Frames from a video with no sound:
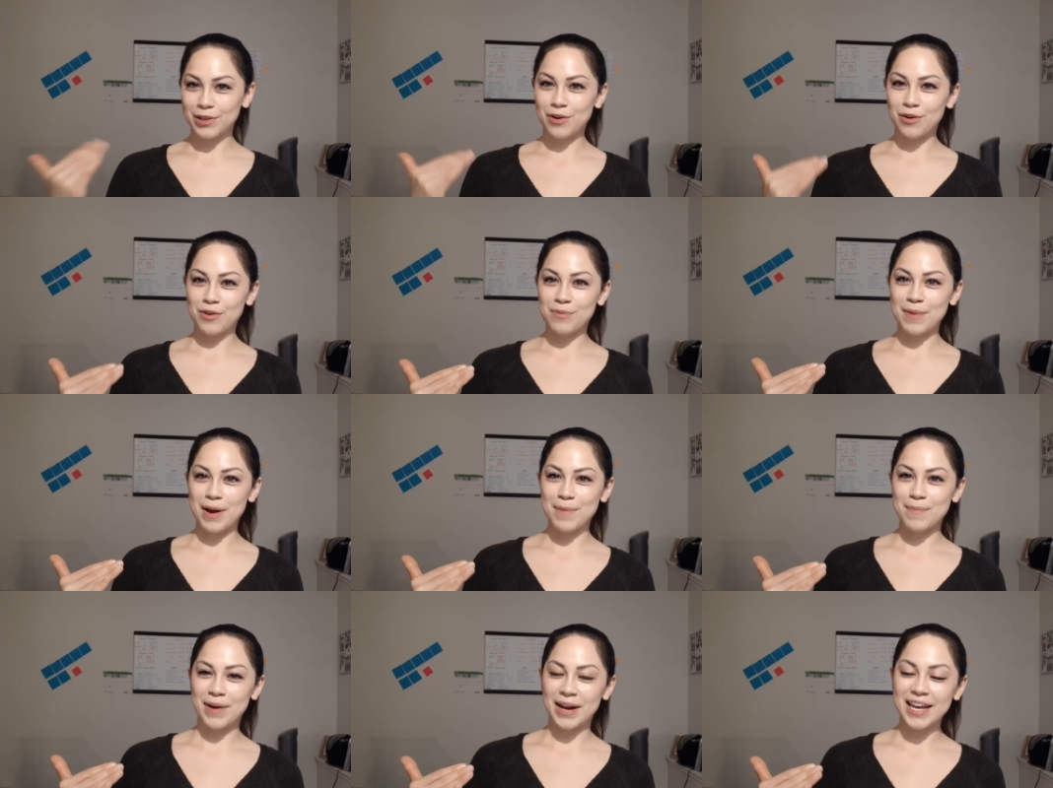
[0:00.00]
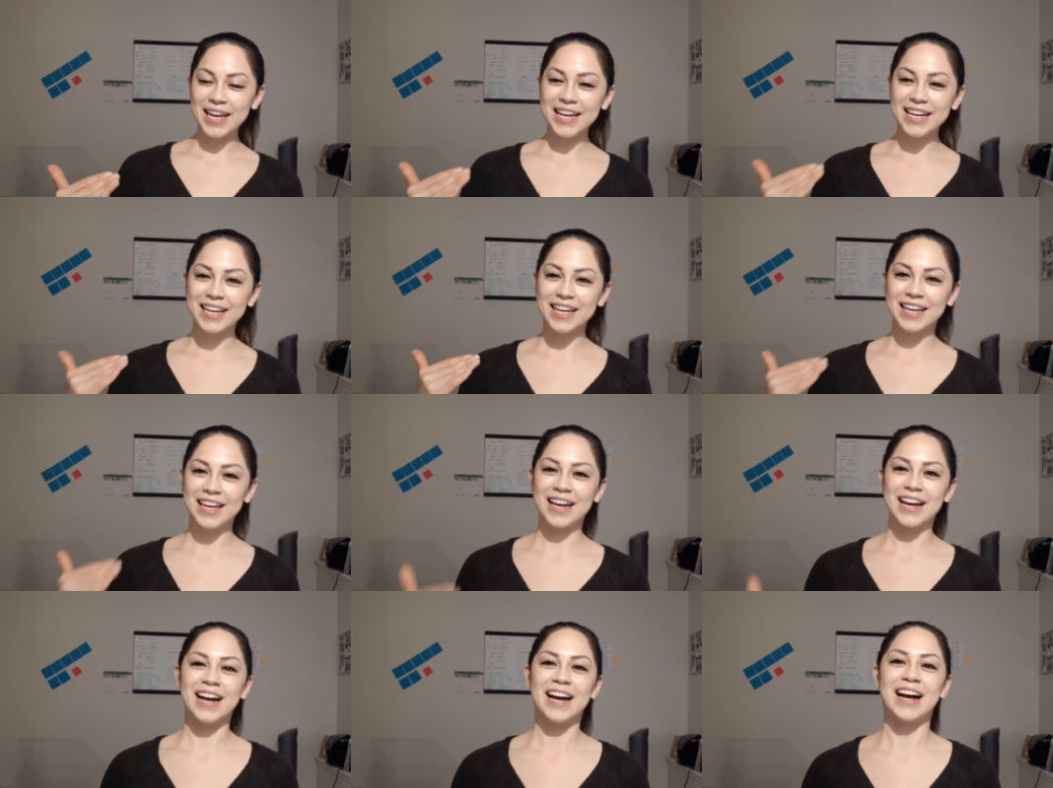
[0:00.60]
lower my bike,
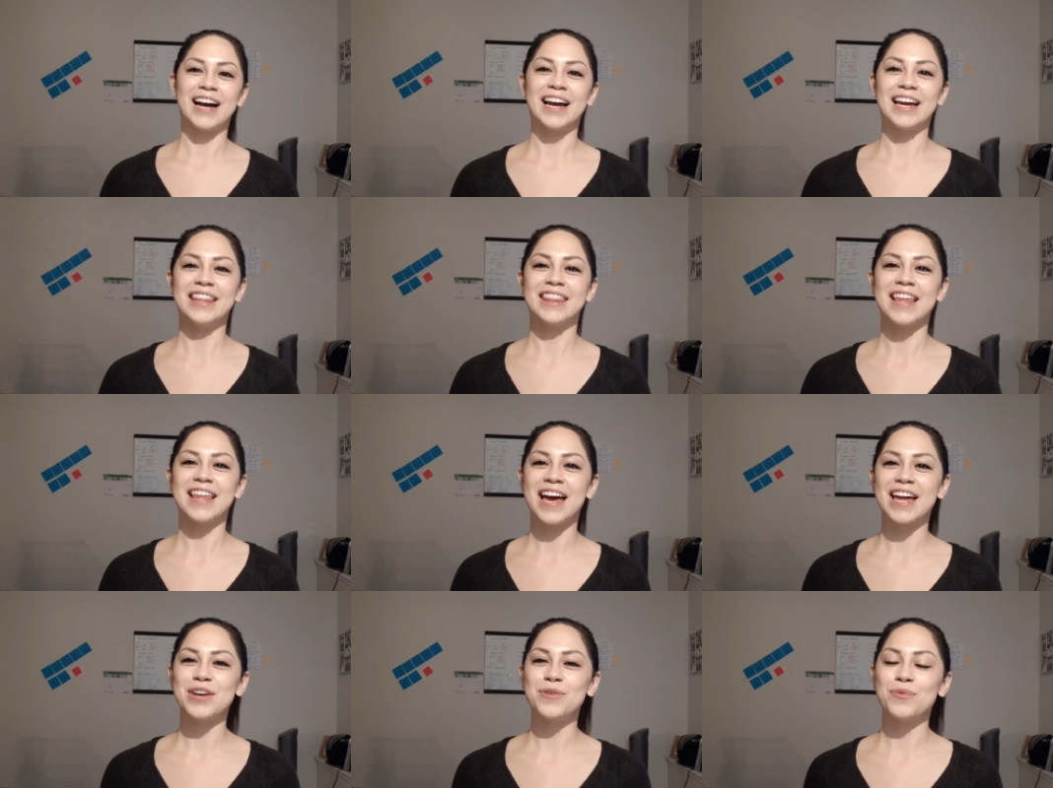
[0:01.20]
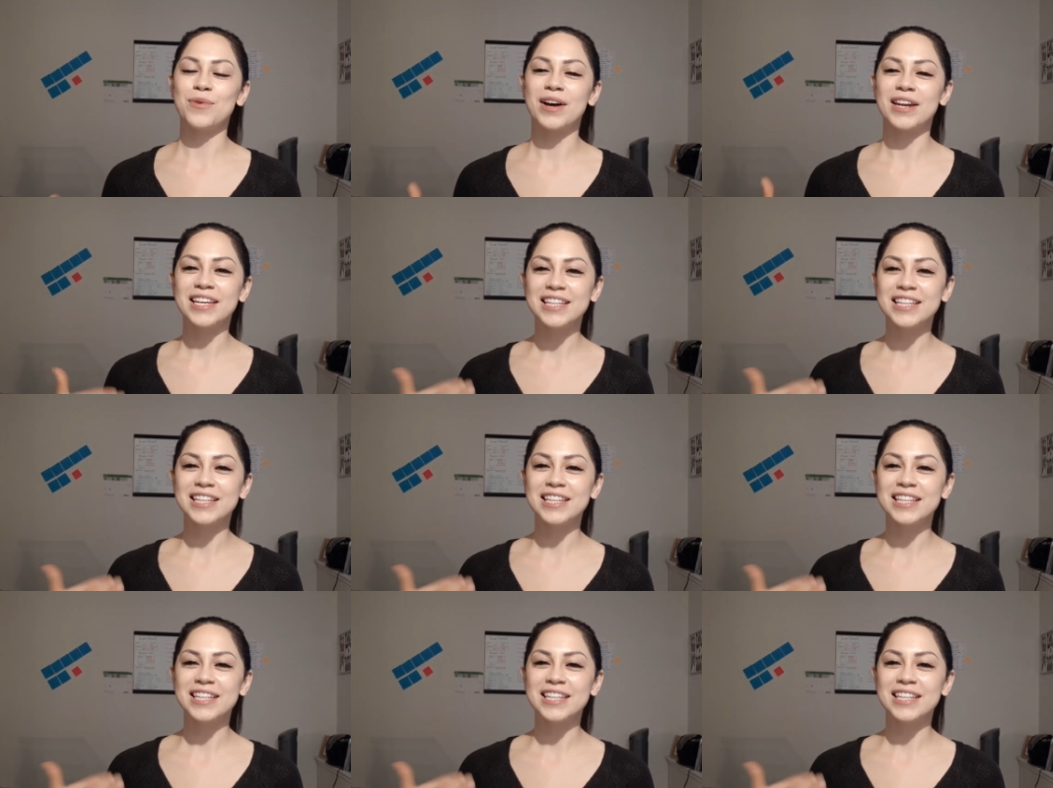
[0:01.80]
I then went